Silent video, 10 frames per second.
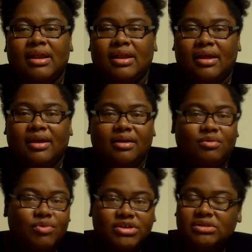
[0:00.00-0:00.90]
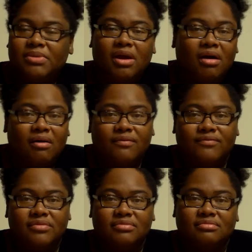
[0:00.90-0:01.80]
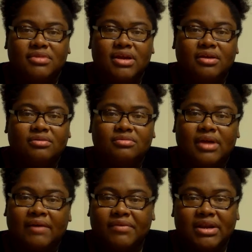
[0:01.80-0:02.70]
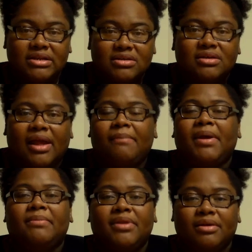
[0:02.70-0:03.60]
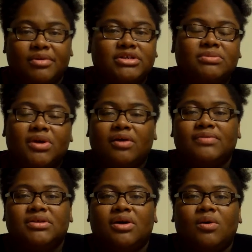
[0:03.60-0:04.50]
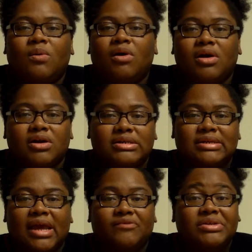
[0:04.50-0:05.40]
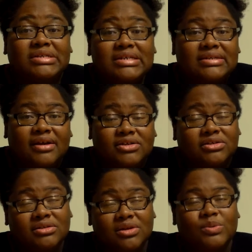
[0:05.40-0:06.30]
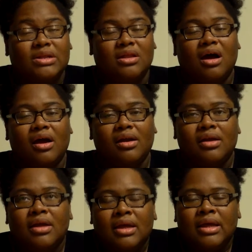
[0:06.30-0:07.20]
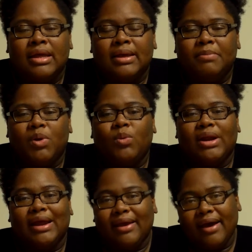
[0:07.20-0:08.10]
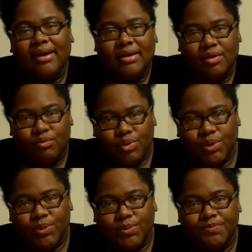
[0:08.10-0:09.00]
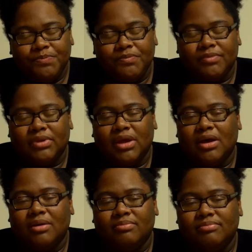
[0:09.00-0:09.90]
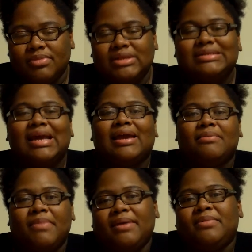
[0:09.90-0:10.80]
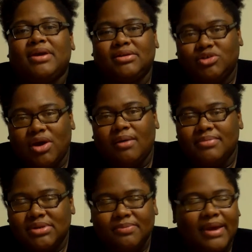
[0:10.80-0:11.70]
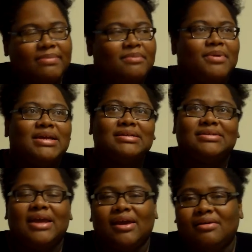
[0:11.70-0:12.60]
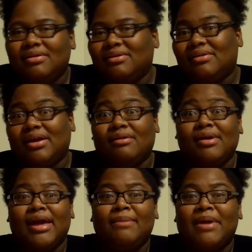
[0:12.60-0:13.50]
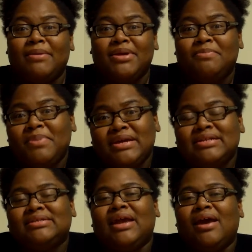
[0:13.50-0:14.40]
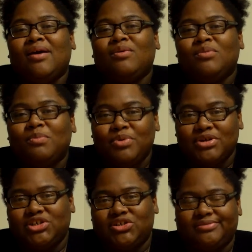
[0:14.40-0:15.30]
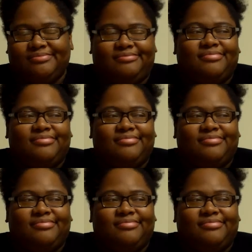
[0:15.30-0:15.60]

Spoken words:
and they rushed me off. After they took that baby, they rushed me off to the OR to have a C-section, so we thought. But when I got in the room, the second baby had dropped. So baby B's down. They're like, okay, baby B's down, push.